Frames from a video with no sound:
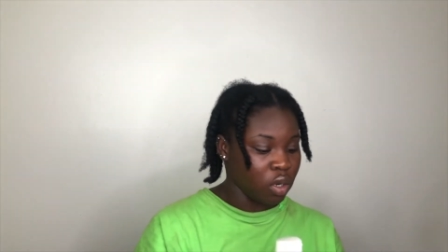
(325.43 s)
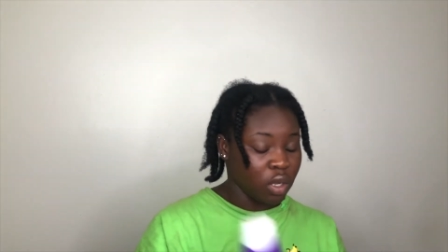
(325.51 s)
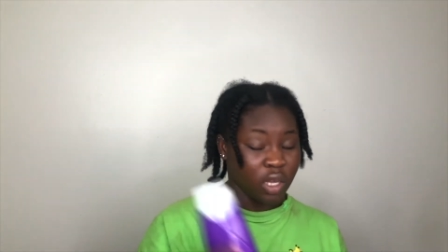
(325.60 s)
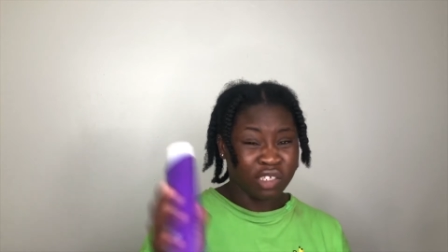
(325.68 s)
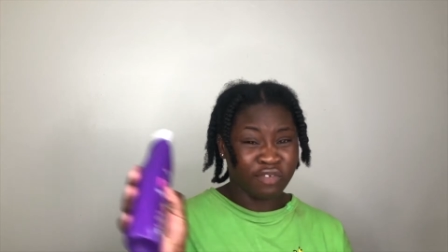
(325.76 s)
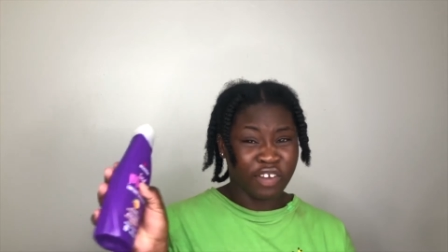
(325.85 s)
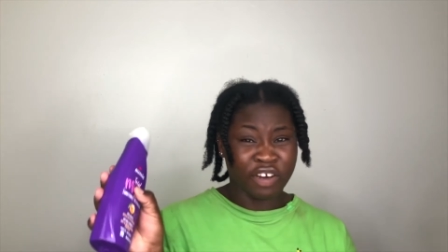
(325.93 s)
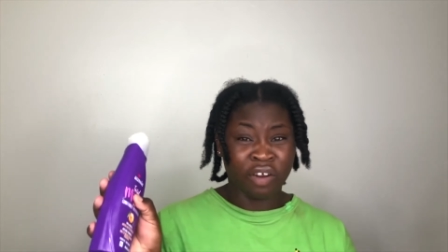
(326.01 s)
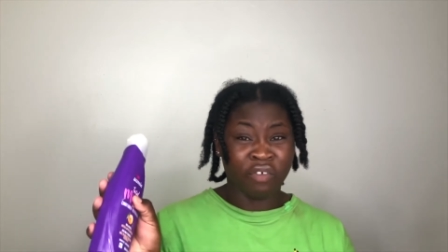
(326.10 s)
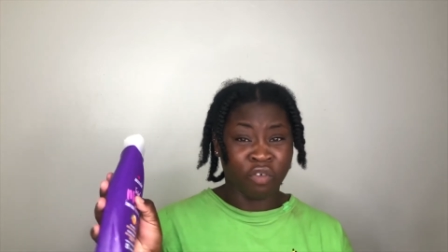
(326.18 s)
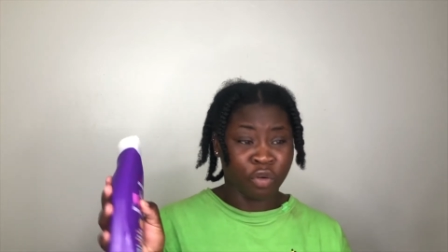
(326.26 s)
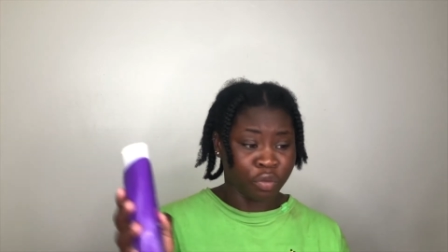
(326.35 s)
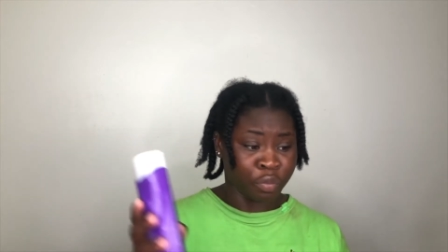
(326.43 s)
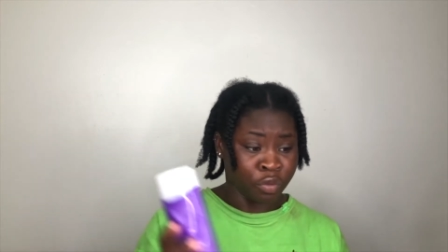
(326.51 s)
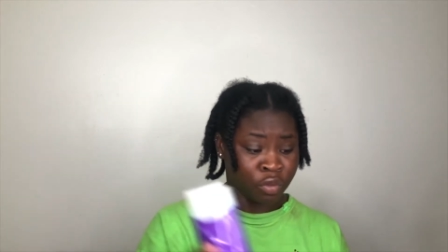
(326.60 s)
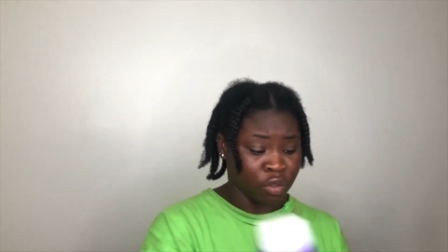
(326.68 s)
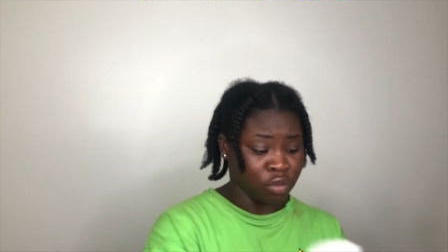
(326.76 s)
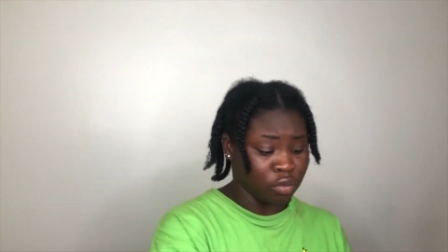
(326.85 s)
It's very
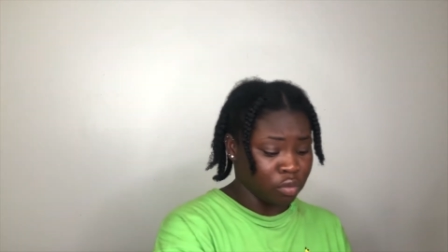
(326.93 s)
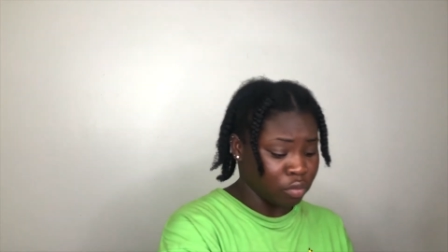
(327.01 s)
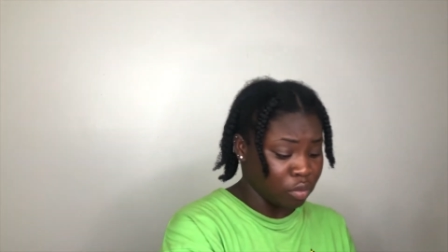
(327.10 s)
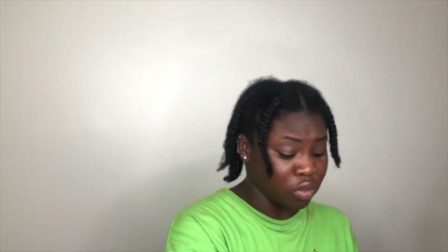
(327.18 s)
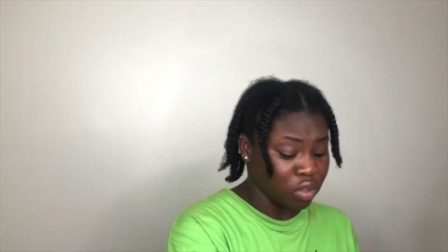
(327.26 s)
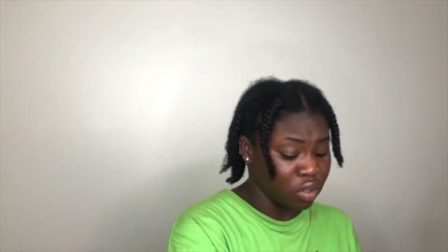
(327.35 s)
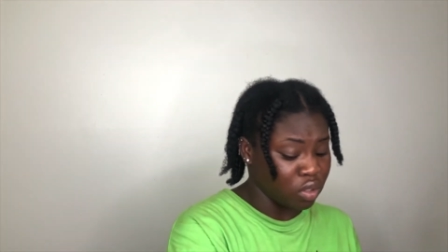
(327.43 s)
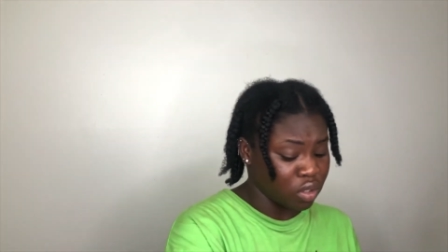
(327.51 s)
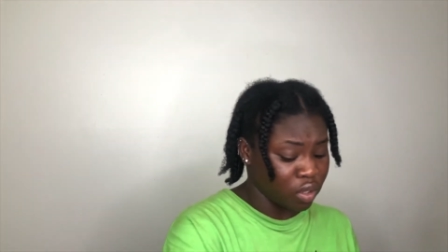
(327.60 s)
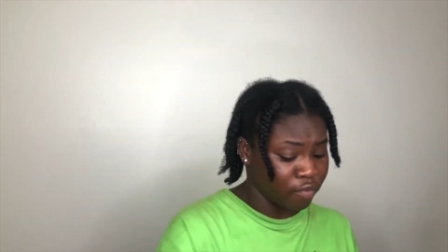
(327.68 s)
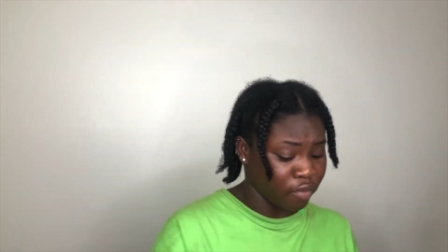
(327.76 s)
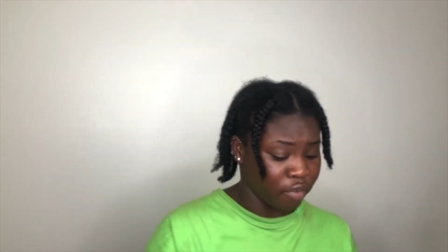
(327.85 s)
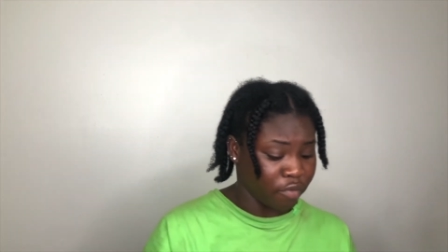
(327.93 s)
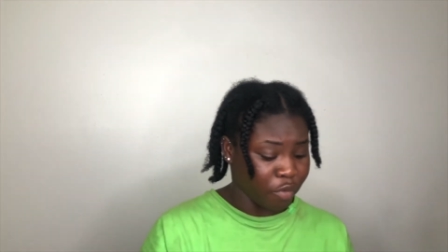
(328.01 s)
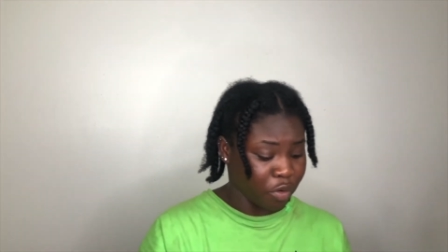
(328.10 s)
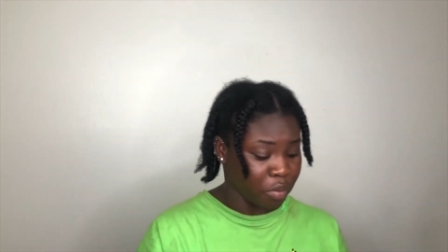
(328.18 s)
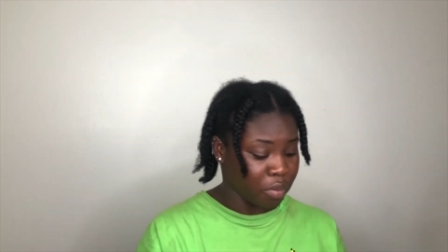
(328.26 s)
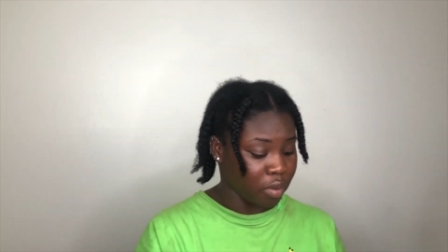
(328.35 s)
affordable too. Most of these stuff are
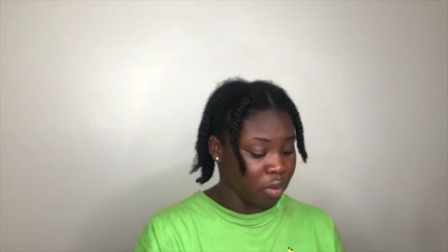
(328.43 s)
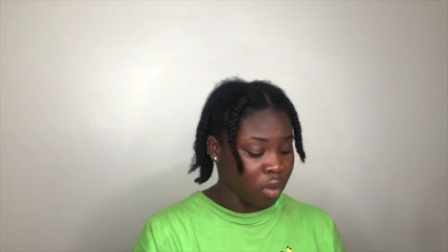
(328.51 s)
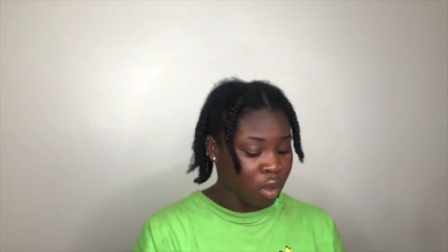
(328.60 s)
affordable.